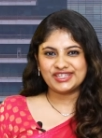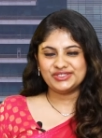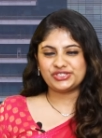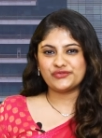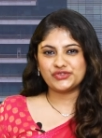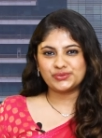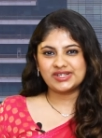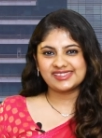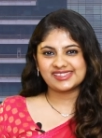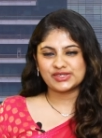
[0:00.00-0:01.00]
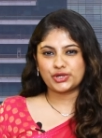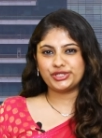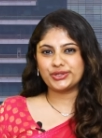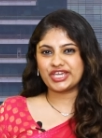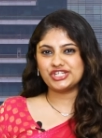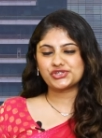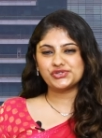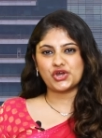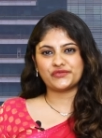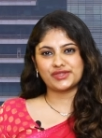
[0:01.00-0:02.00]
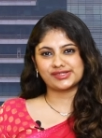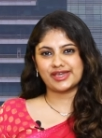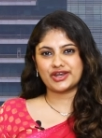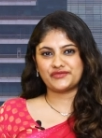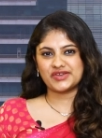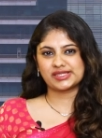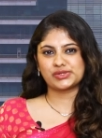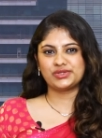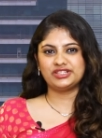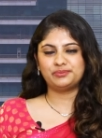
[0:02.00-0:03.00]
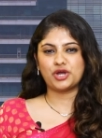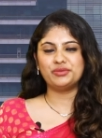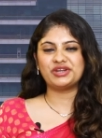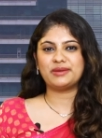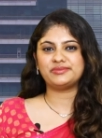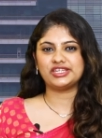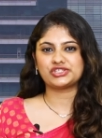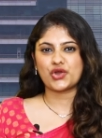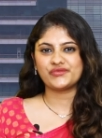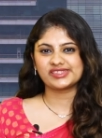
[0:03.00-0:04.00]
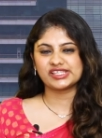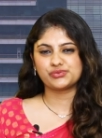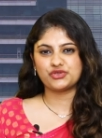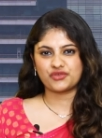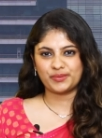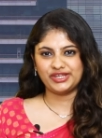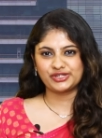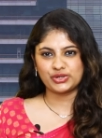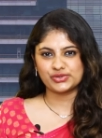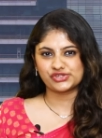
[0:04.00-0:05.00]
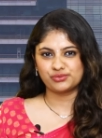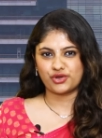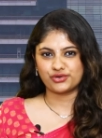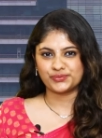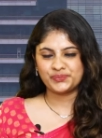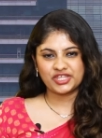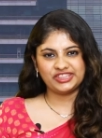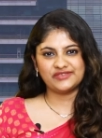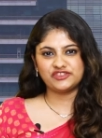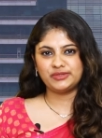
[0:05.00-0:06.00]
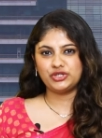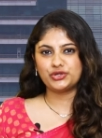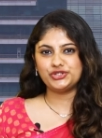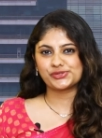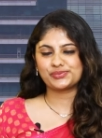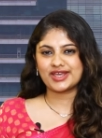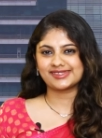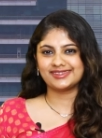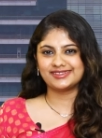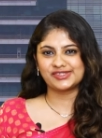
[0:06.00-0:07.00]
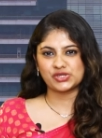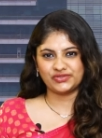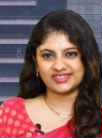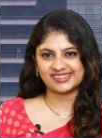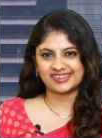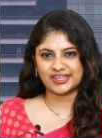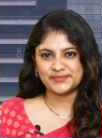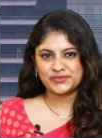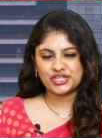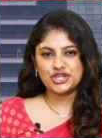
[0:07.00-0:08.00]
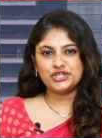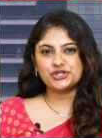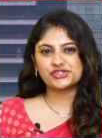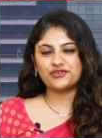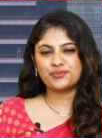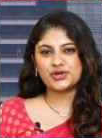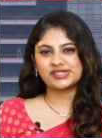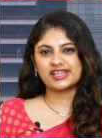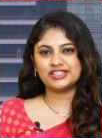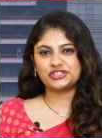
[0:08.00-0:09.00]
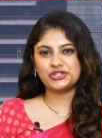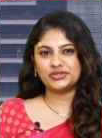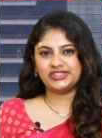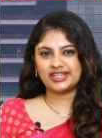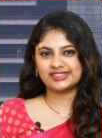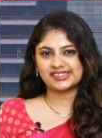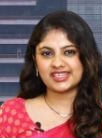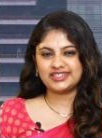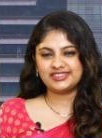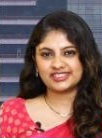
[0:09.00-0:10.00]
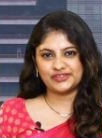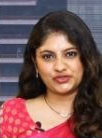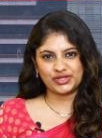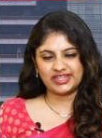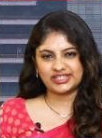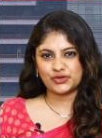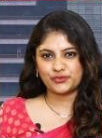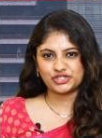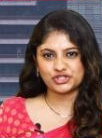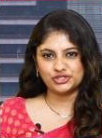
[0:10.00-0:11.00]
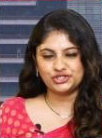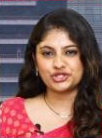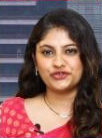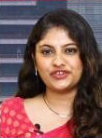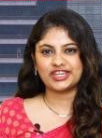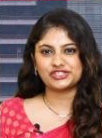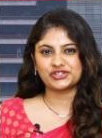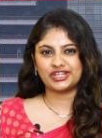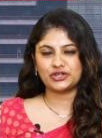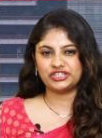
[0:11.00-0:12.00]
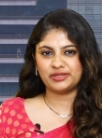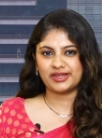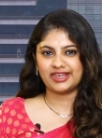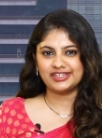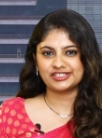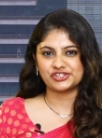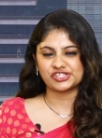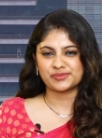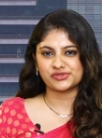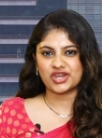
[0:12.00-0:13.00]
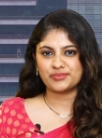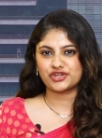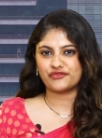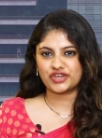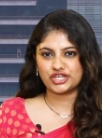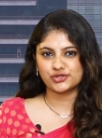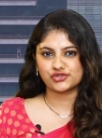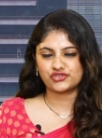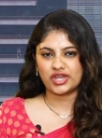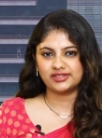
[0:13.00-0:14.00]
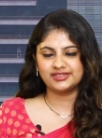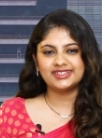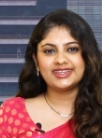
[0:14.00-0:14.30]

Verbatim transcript: Dear viewers, on the occasion of the Cera Festival, Polymer Update offices will remain closed tomorrow. There will be no news price alerts on this day. News and reports continue on the other side. If you like our video, don't forget to click on the bell icon to subscribe to our free news channel